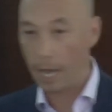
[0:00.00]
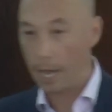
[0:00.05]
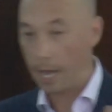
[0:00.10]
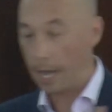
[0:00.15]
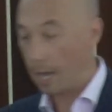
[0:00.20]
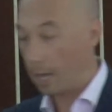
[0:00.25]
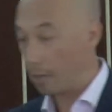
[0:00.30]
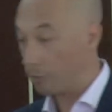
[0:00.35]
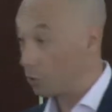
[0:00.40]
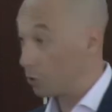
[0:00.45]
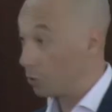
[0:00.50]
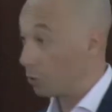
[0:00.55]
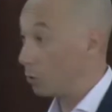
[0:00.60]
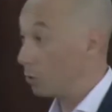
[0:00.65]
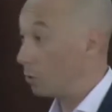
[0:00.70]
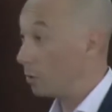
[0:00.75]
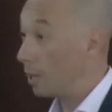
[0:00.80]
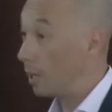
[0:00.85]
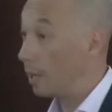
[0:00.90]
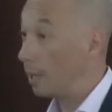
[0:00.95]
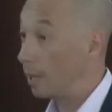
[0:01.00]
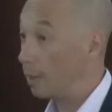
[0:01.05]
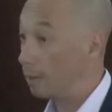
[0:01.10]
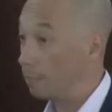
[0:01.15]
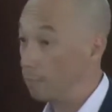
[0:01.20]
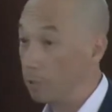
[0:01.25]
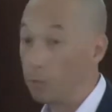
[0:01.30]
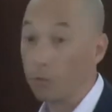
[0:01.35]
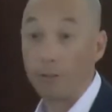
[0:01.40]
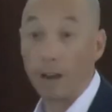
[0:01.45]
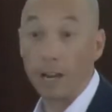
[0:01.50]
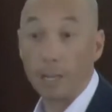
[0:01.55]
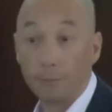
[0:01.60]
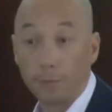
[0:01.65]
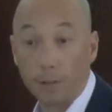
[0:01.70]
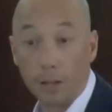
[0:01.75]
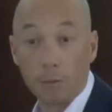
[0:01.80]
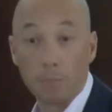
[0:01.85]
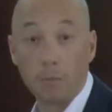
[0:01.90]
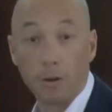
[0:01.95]
uh, to a little granny
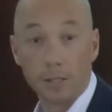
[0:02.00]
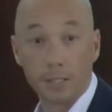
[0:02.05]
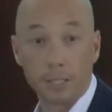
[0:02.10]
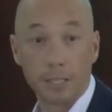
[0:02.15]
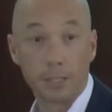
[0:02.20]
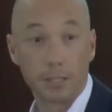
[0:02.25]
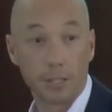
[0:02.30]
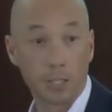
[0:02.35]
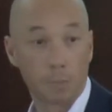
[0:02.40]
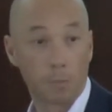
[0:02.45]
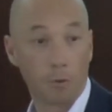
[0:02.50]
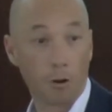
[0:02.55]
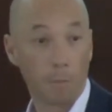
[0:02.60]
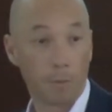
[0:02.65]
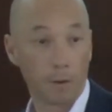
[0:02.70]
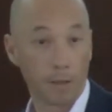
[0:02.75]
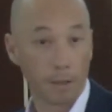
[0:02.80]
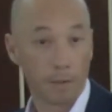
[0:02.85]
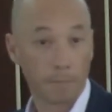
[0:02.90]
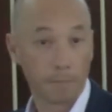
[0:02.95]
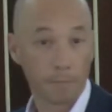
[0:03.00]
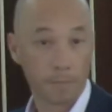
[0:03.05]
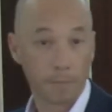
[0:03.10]
flat on my sister's property.